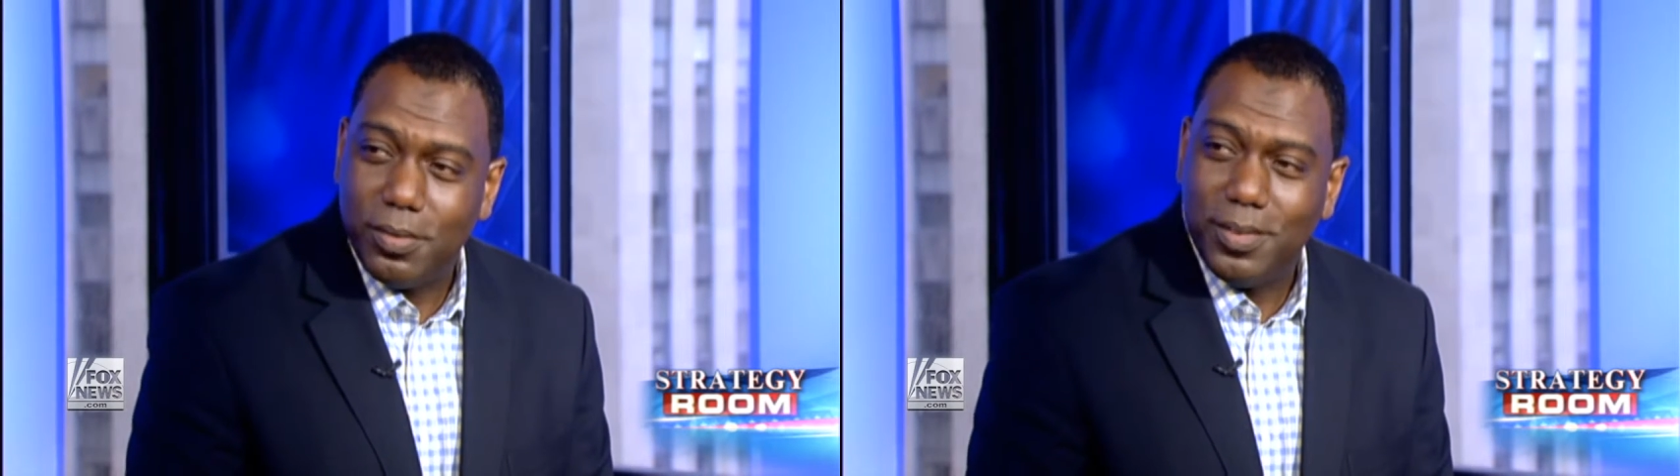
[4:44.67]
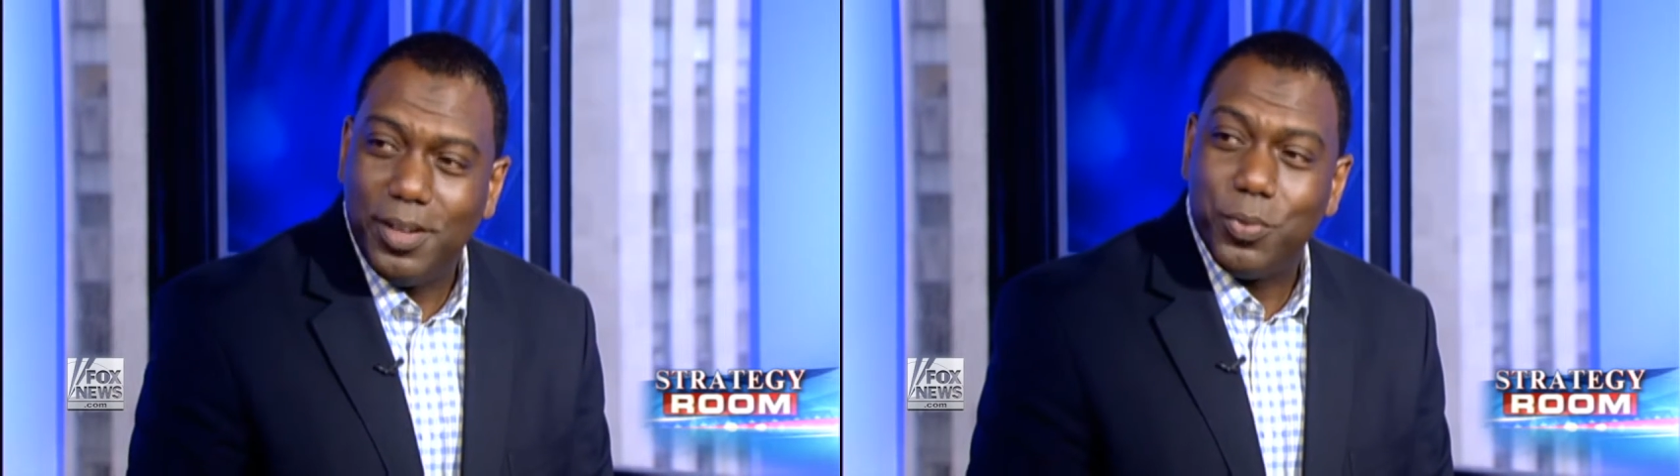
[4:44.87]

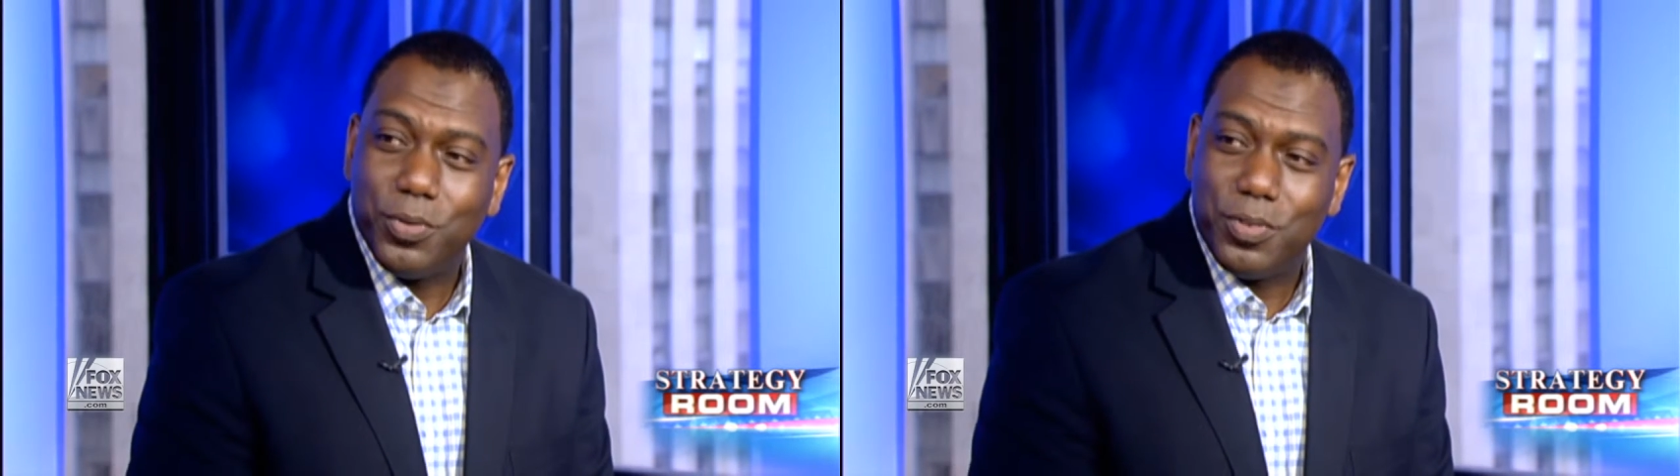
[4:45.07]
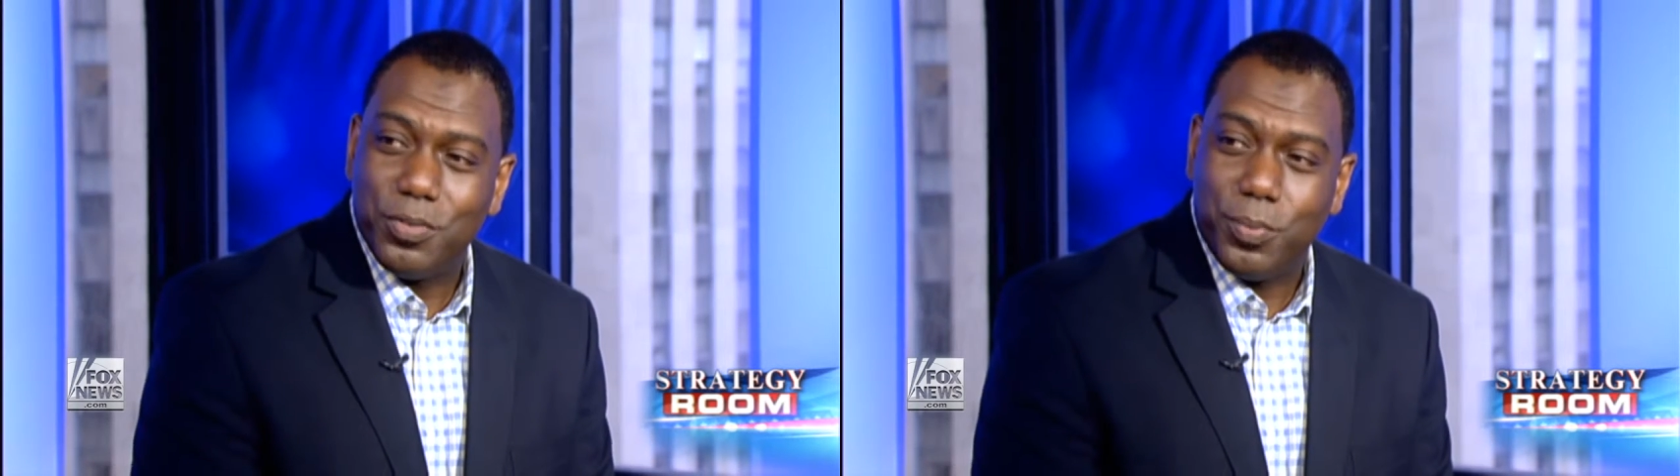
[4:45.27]

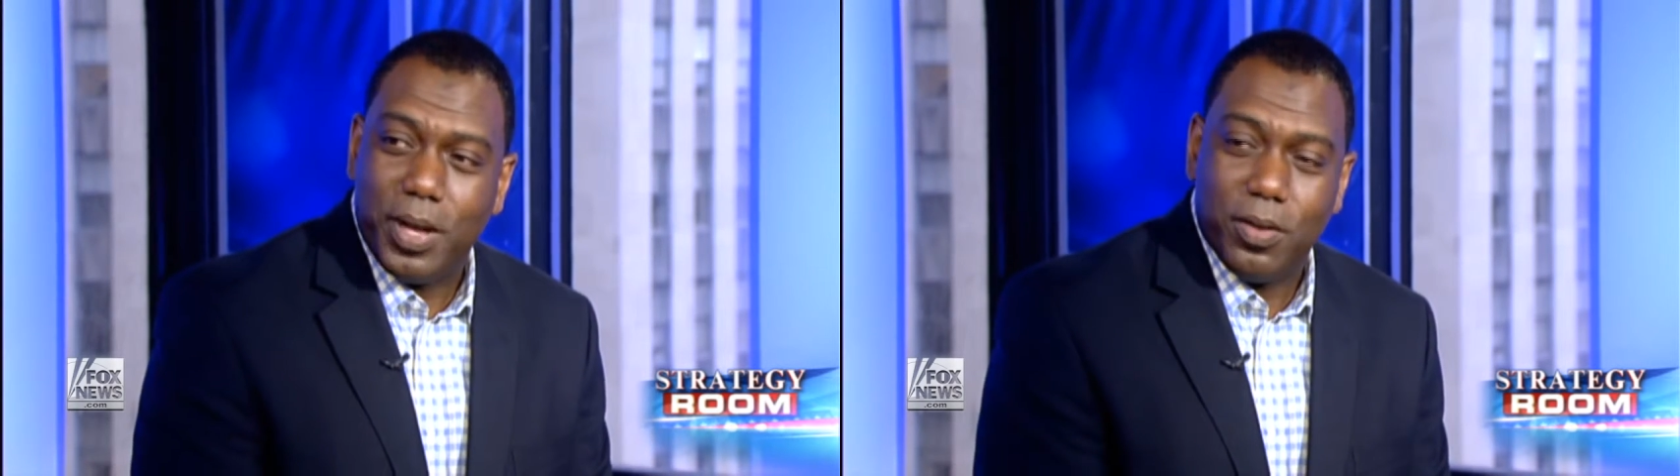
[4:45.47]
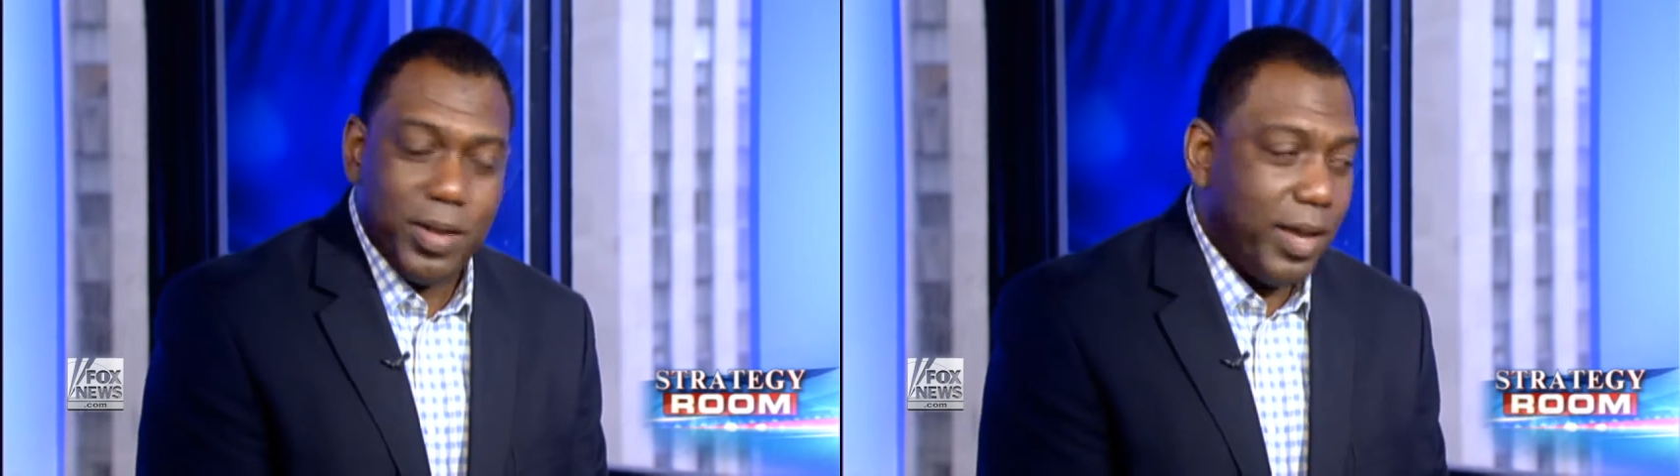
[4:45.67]
liberals as
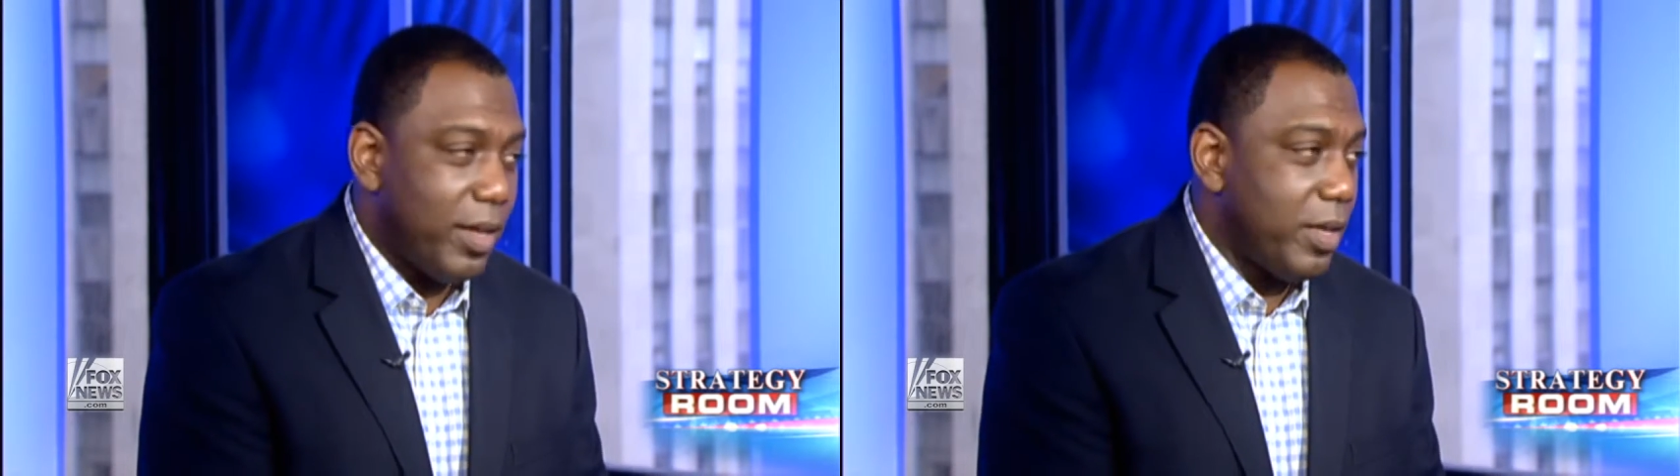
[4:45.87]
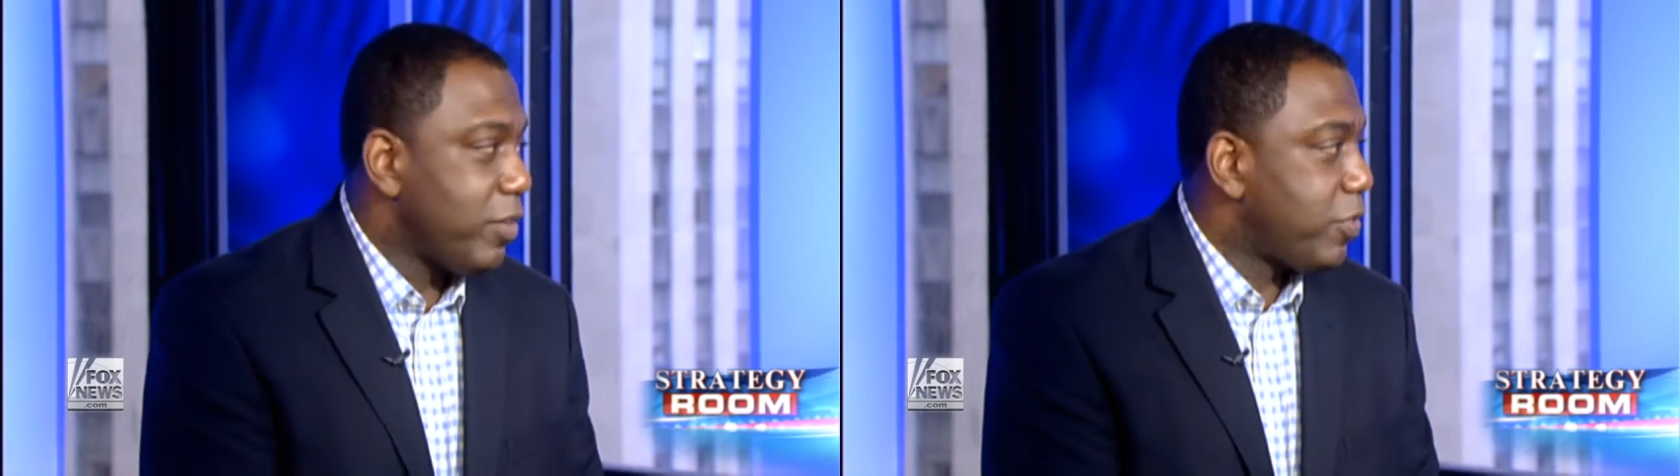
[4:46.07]
well,
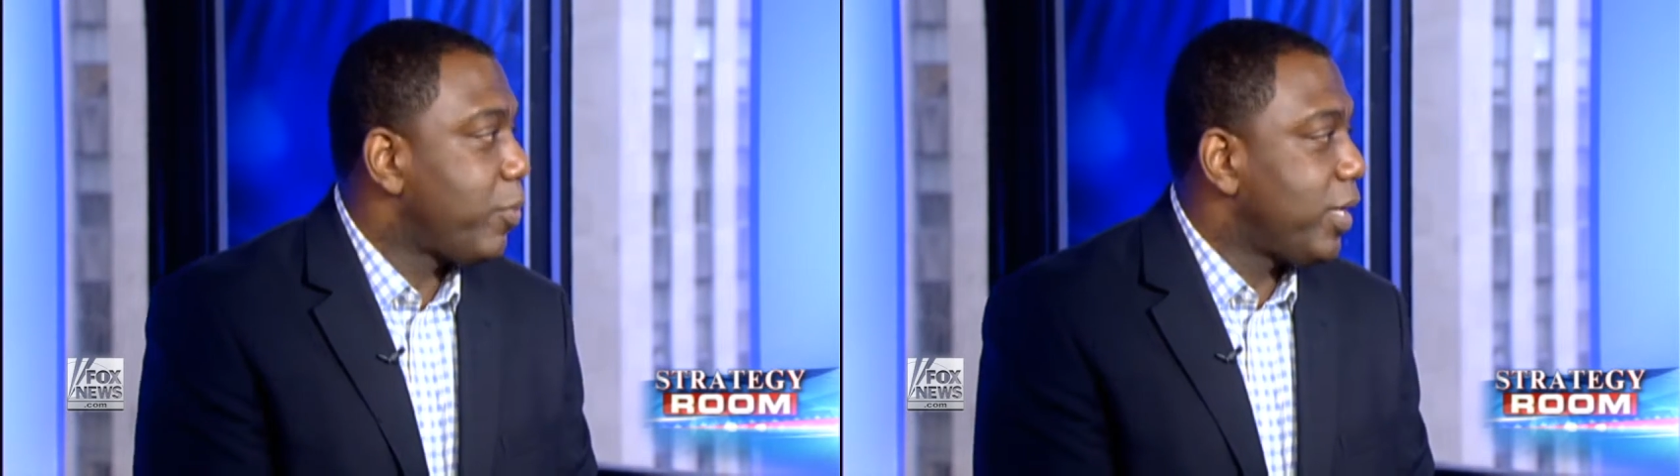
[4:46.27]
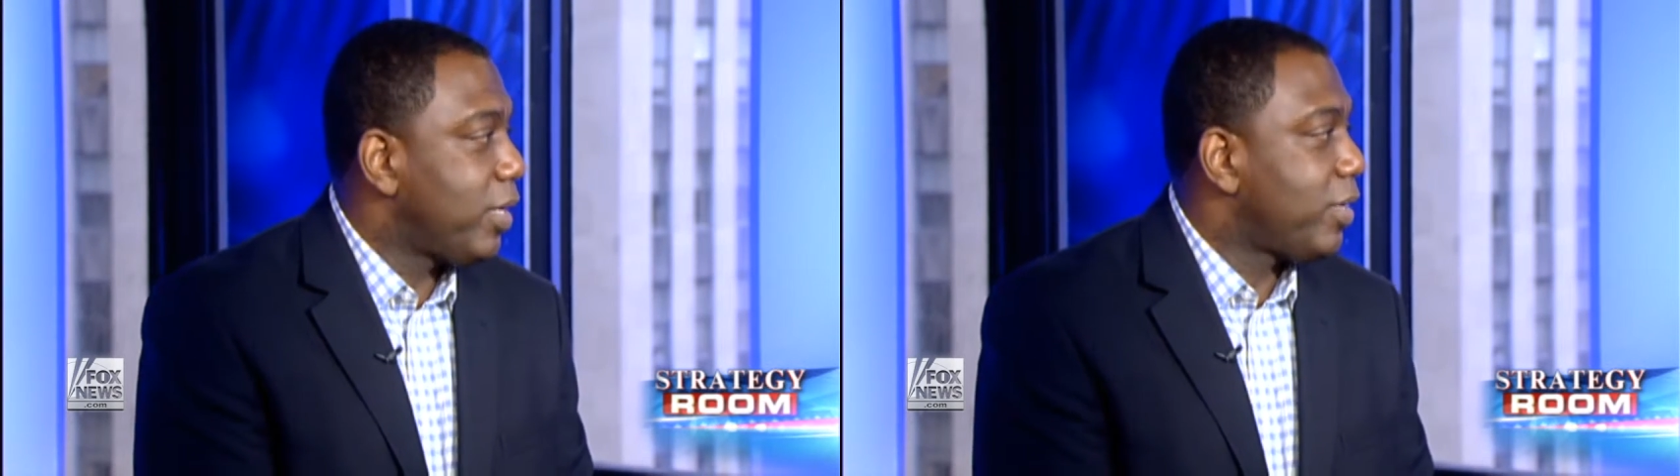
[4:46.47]
in the same way that